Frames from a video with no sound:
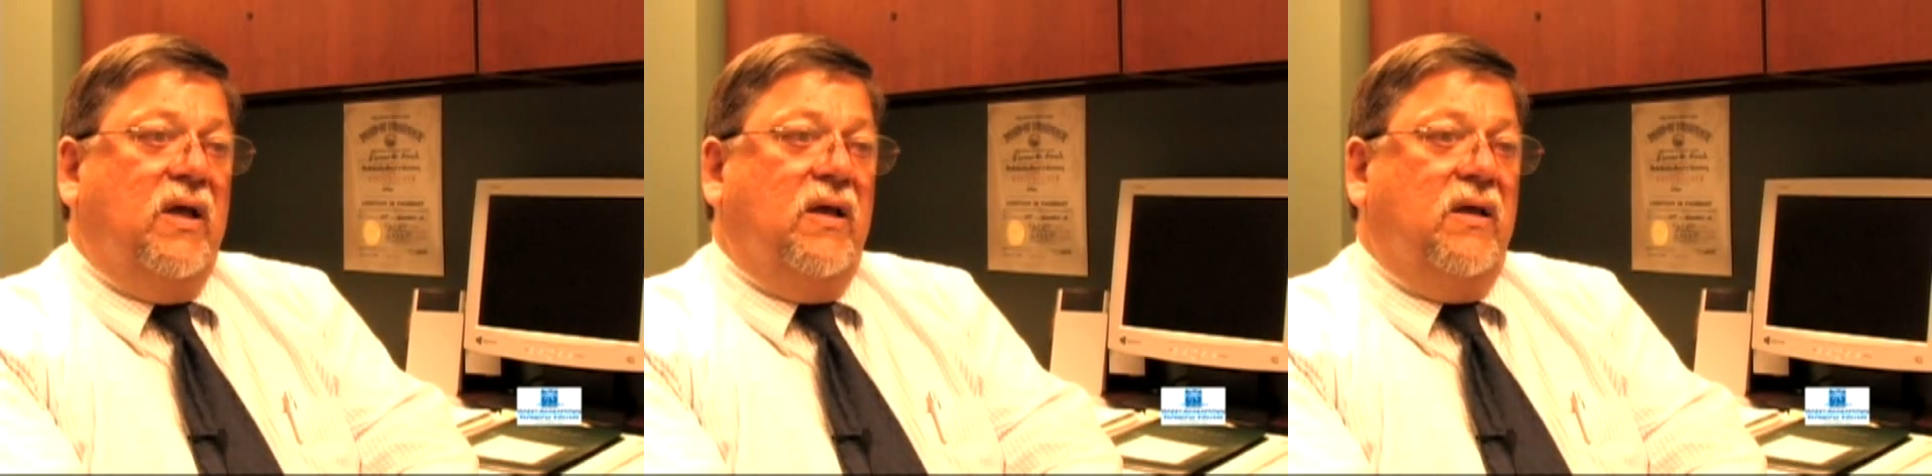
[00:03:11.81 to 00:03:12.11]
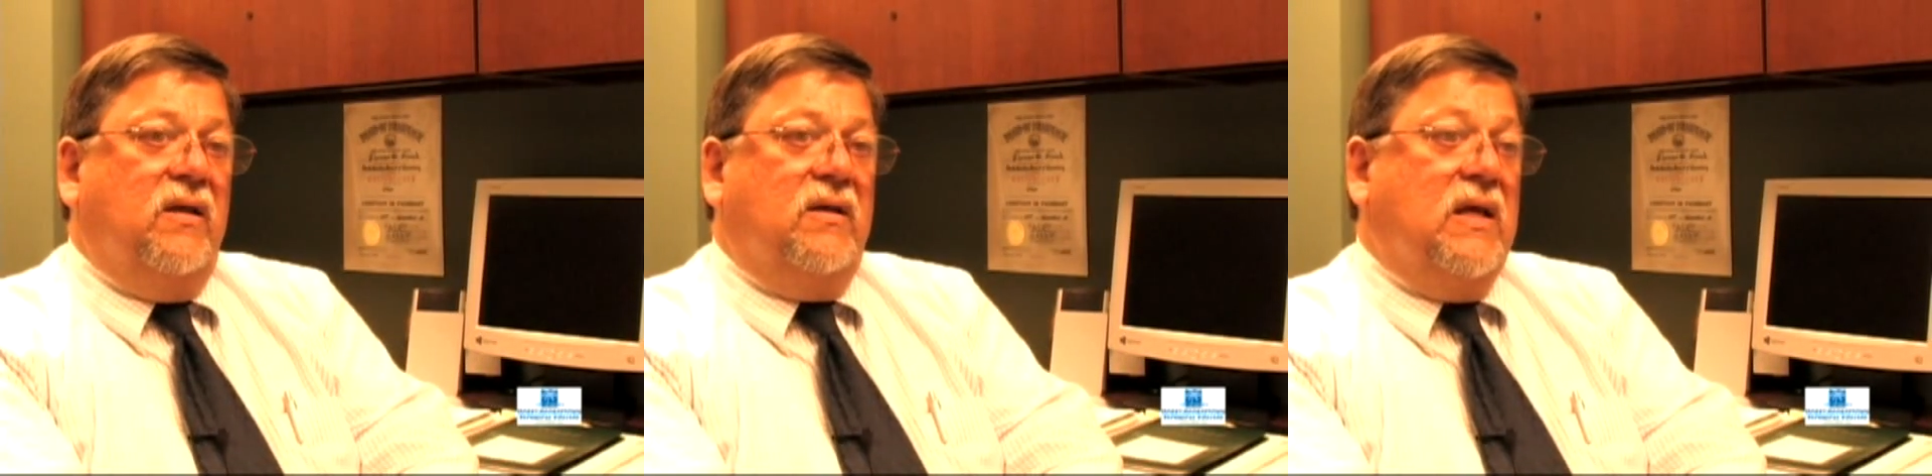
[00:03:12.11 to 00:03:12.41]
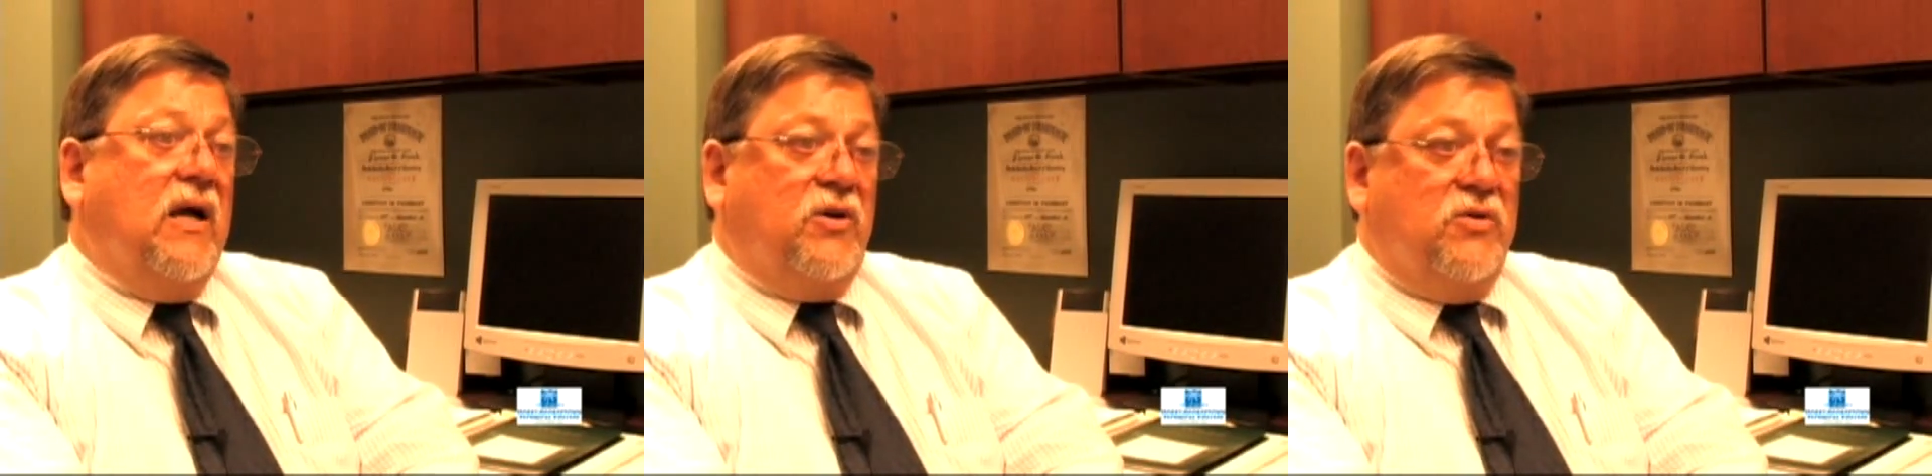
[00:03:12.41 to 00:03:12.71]
a
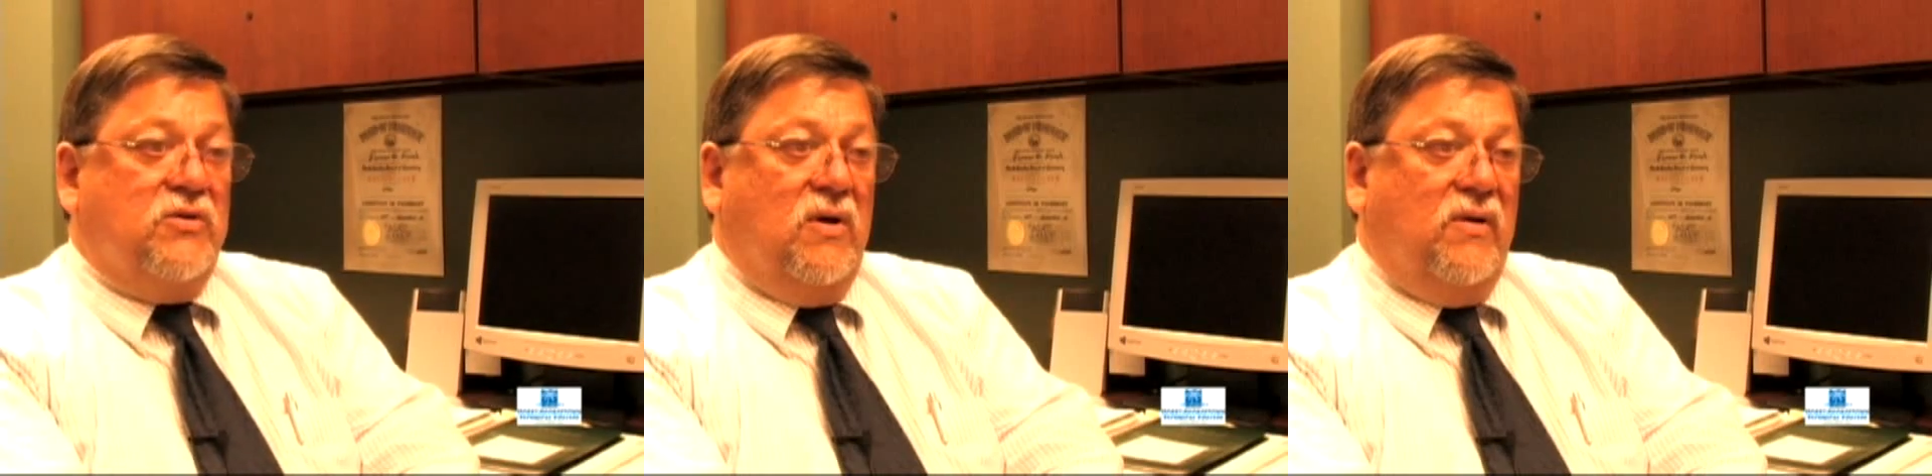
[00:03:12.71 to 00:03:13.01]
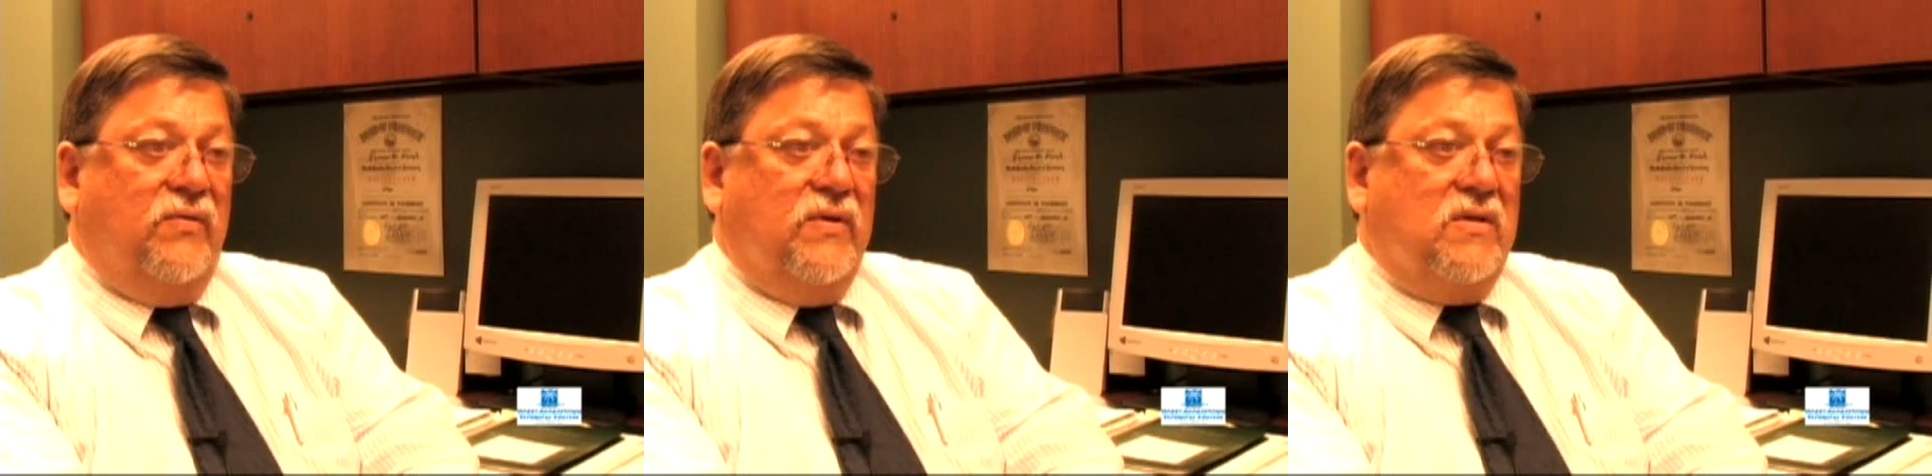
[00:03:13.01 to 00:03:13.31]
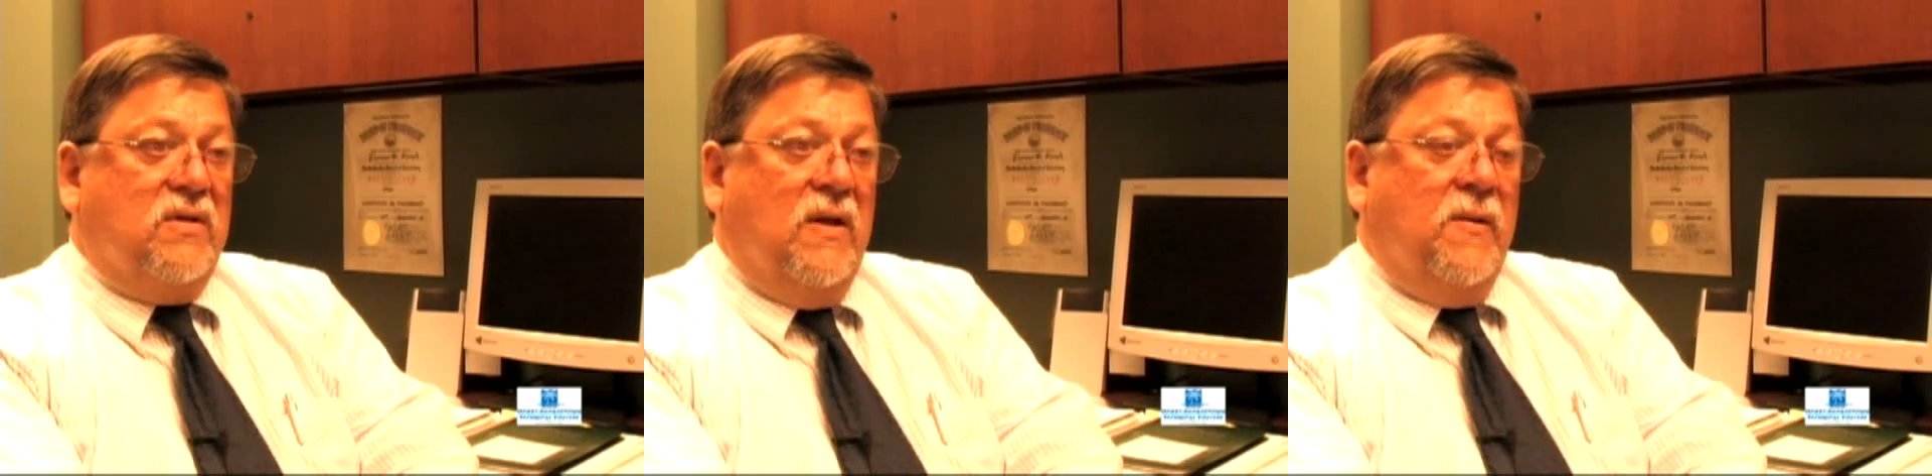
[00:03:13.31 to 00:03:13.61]
doctor's
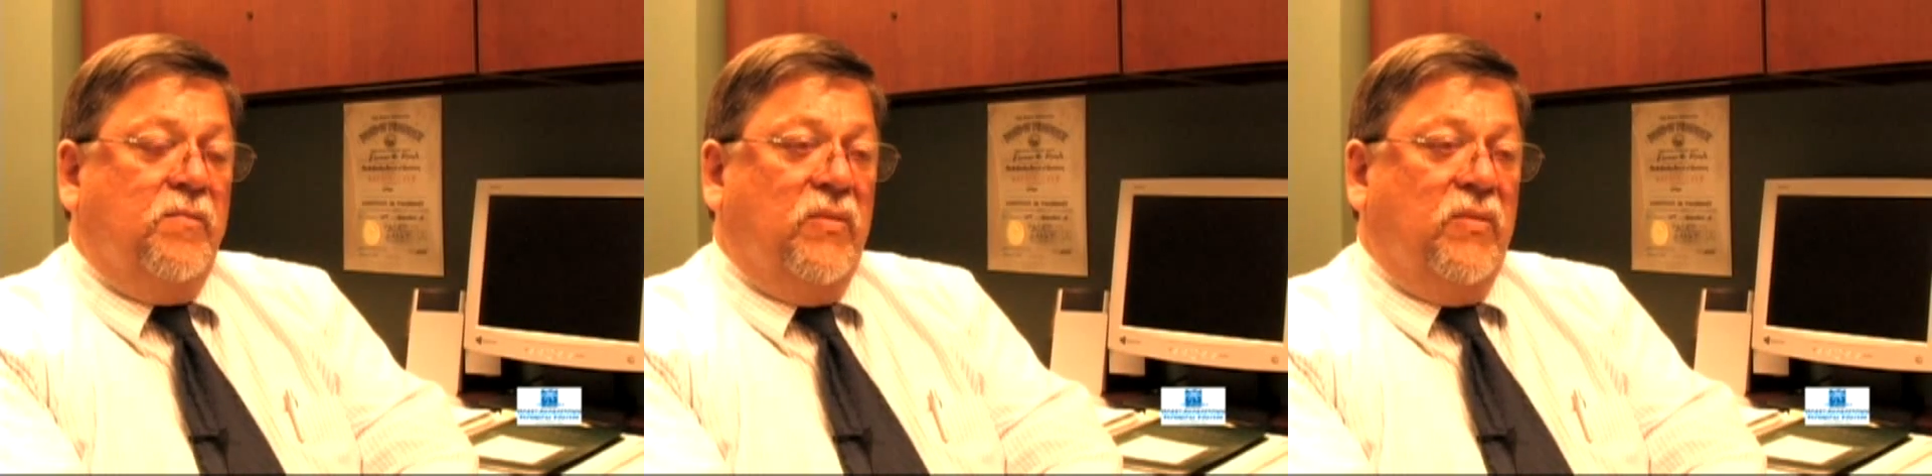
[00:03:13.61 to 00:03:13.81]
office